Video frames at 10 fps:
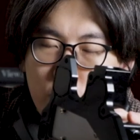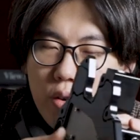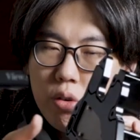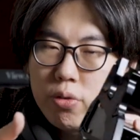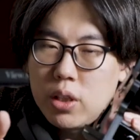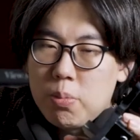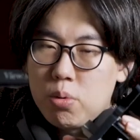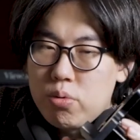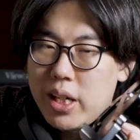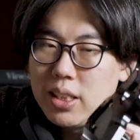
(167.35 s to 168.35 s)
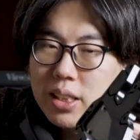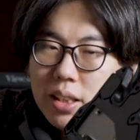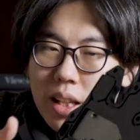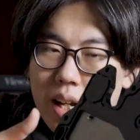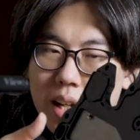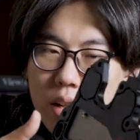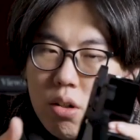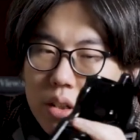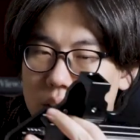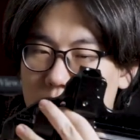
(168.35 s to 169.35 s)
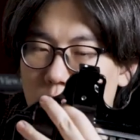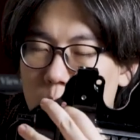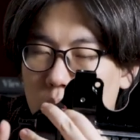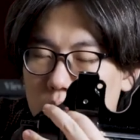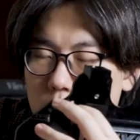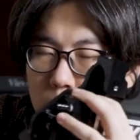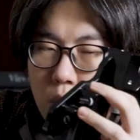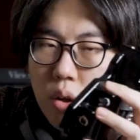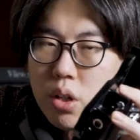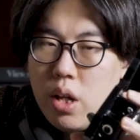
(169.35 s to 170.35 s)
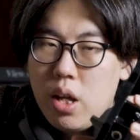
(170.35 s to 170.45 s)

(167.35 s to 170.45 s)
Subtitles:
for example, racing line or Zero Motorsport,